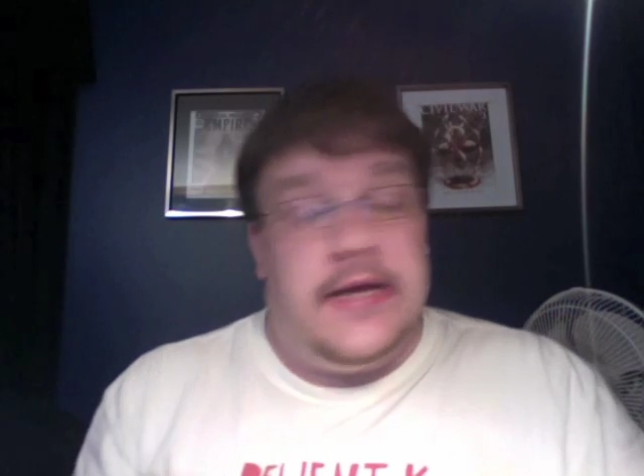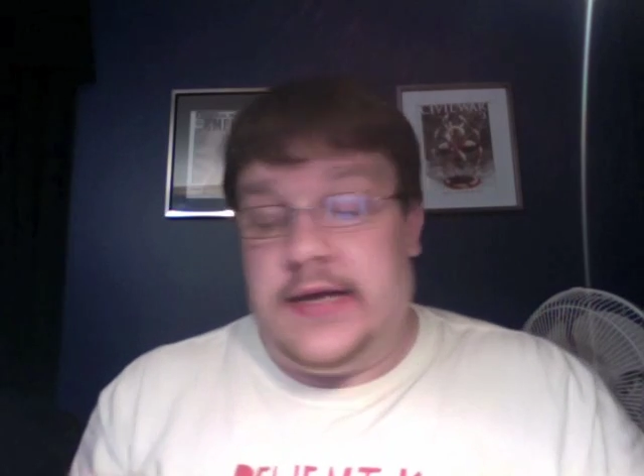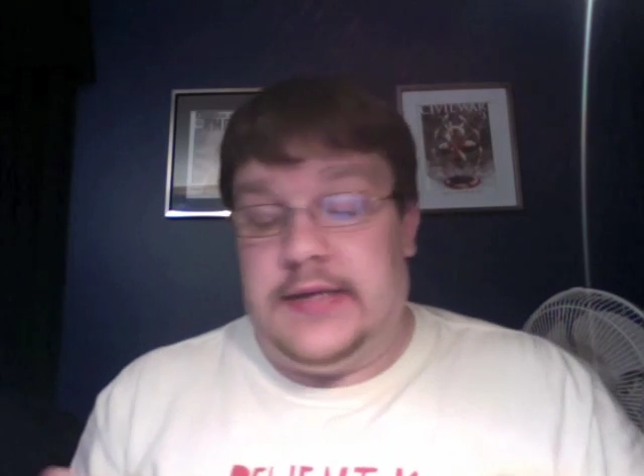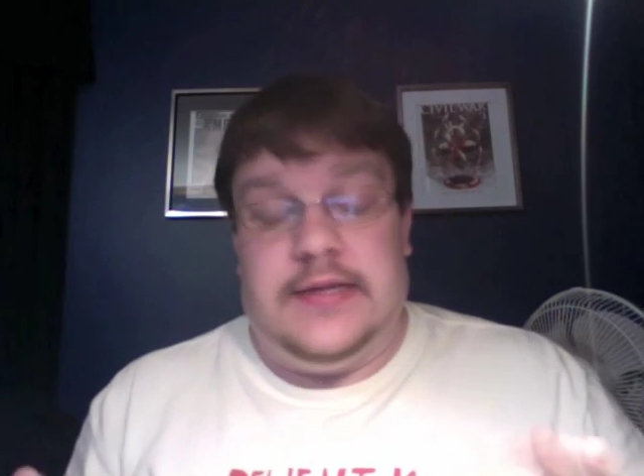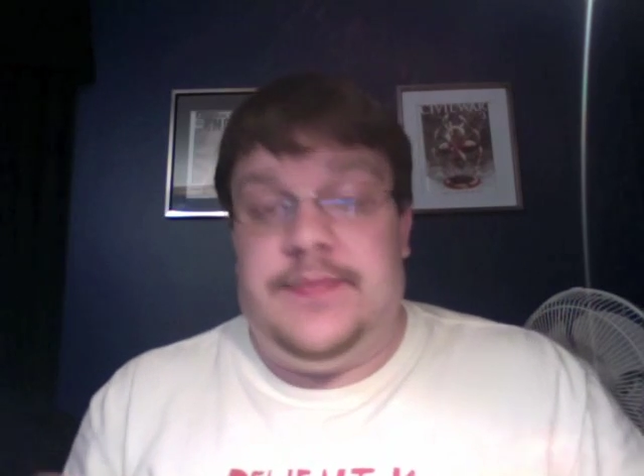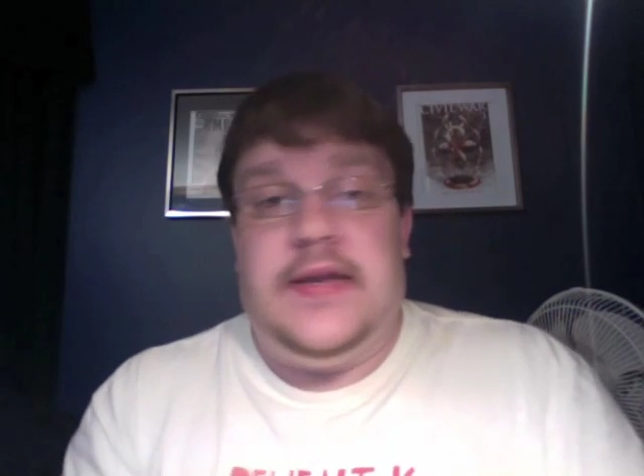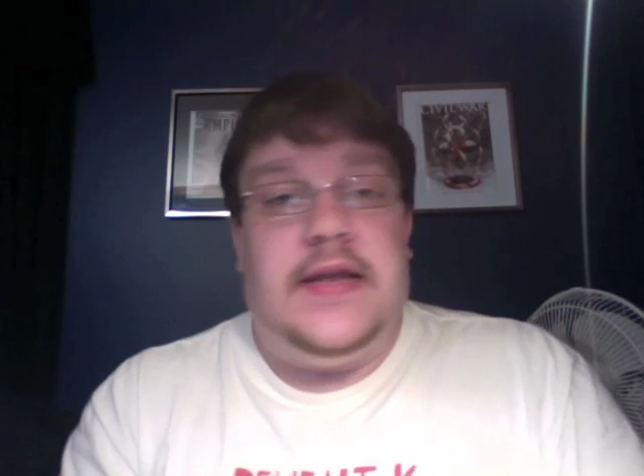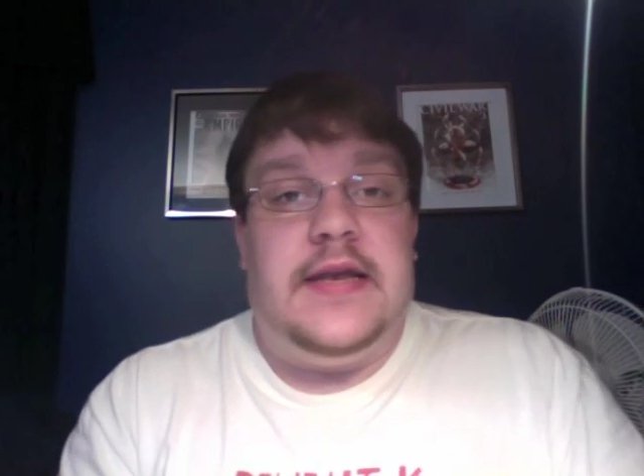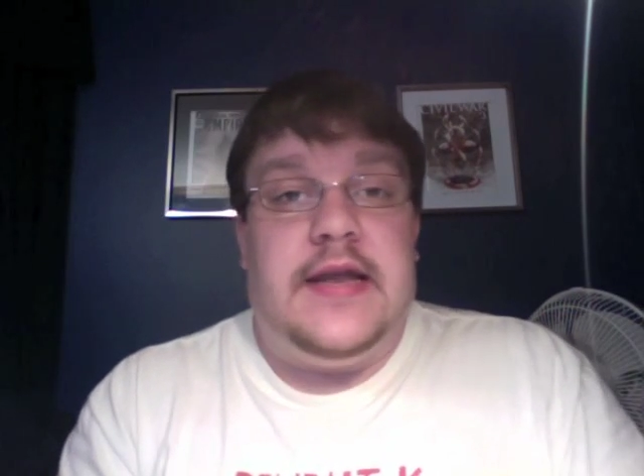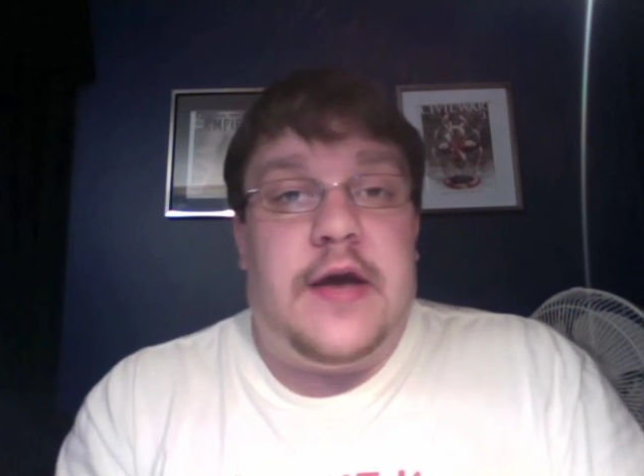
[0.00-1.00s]
Libby didn't
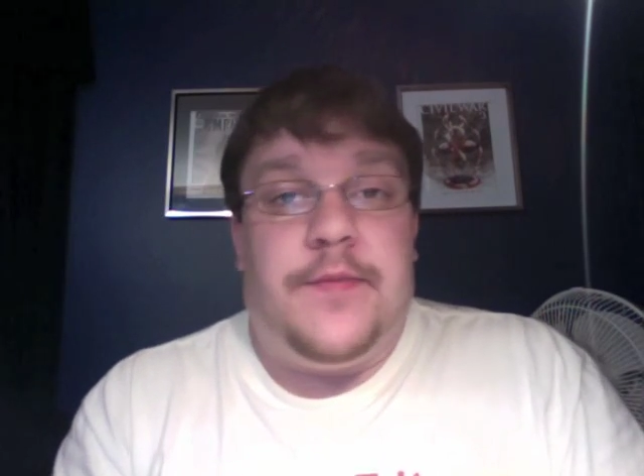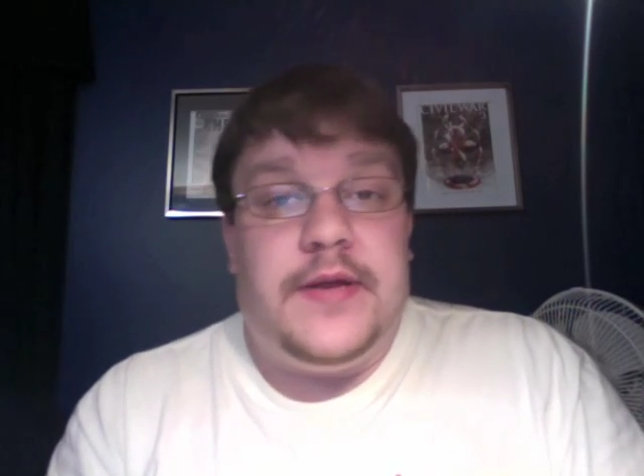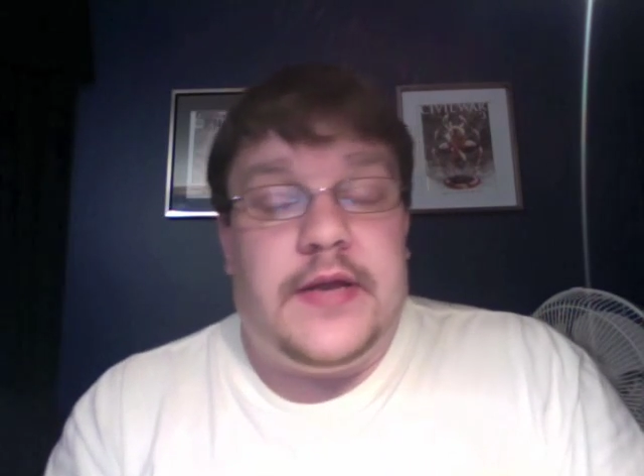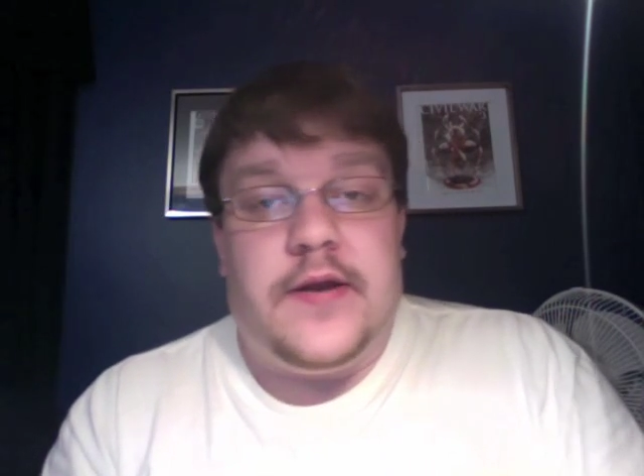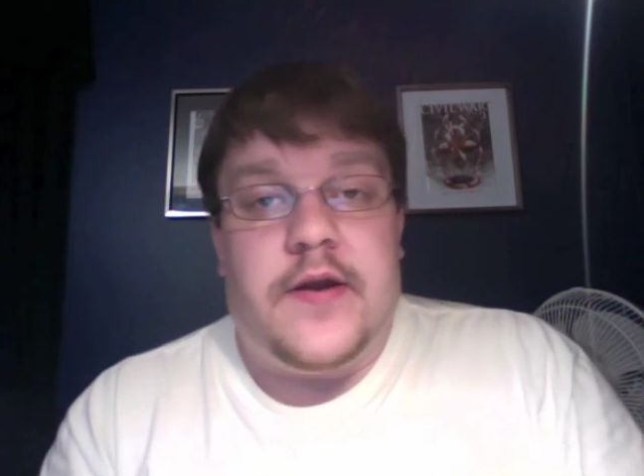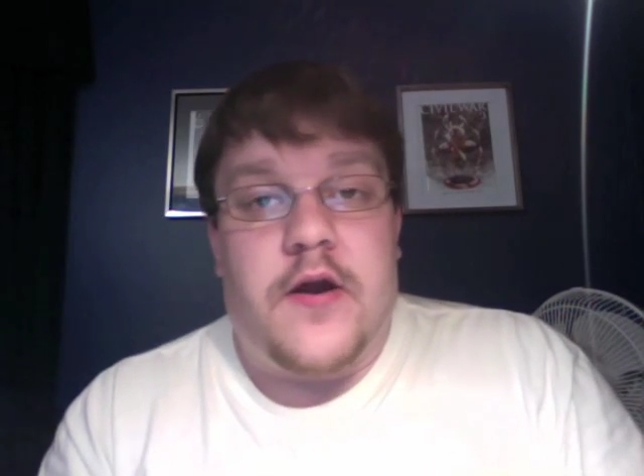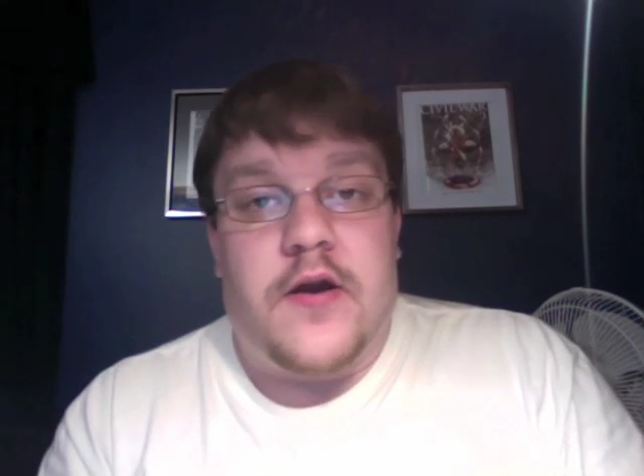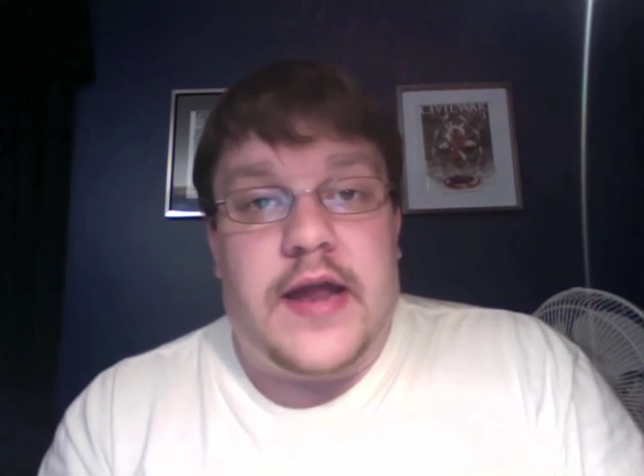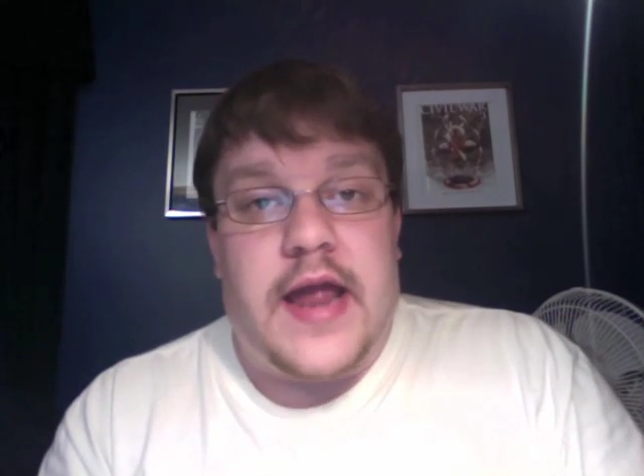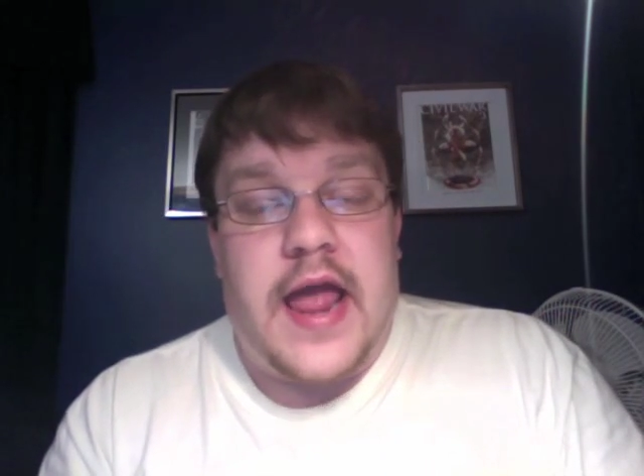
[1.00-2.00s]
need helping, it had
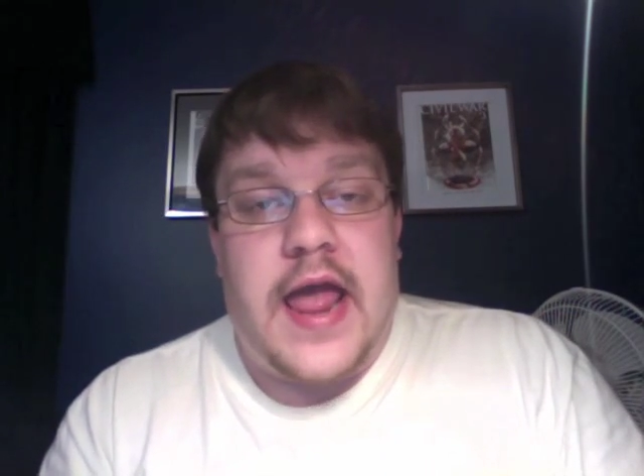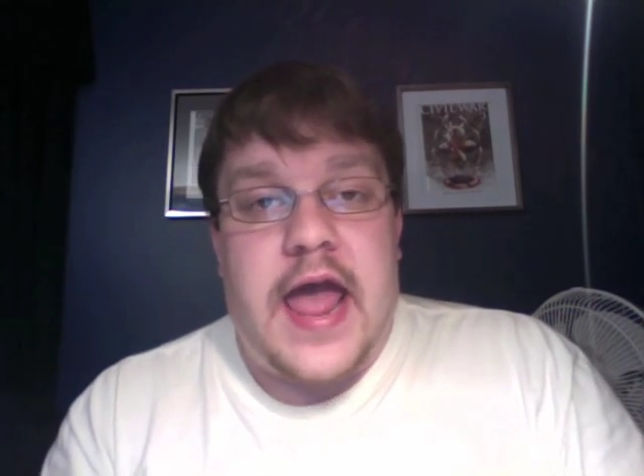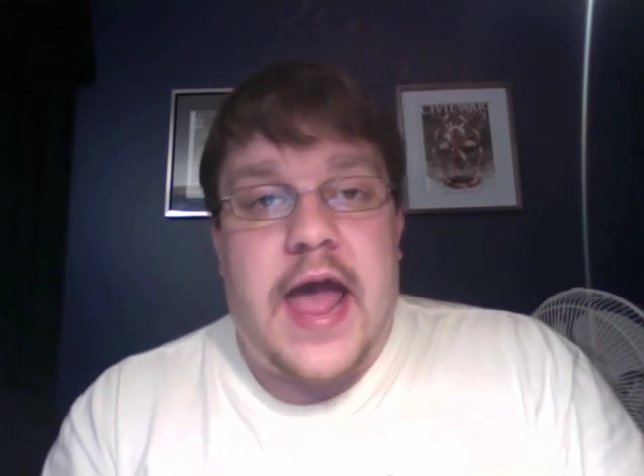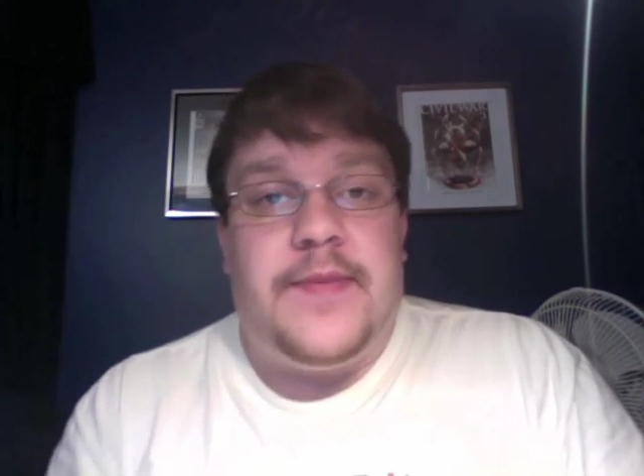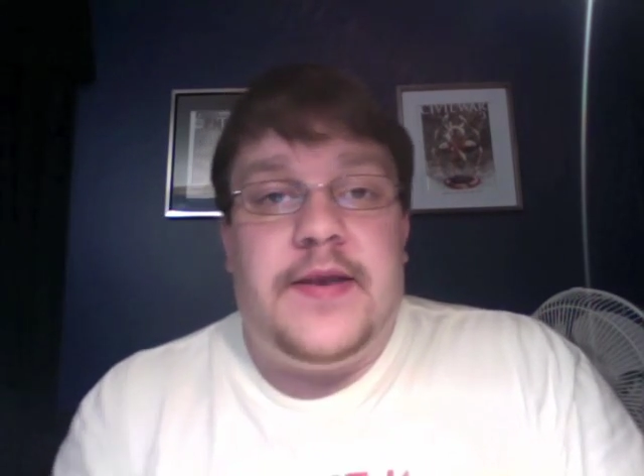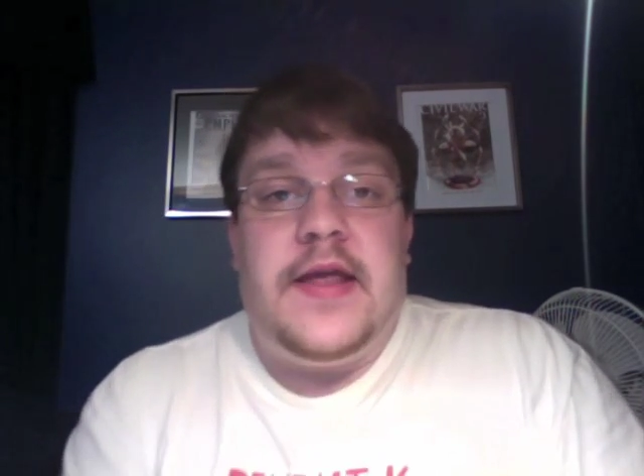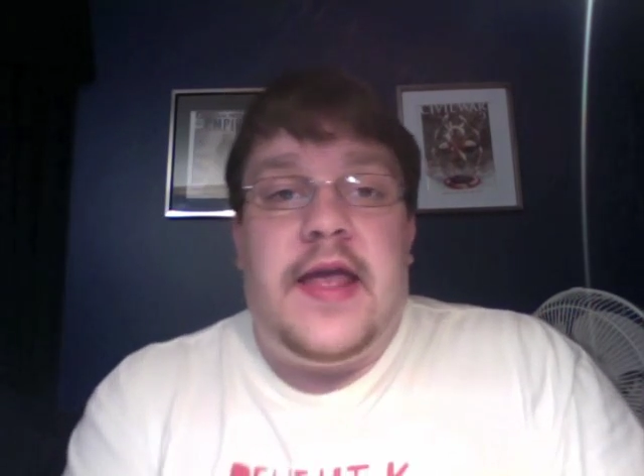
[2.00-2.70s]
already happened,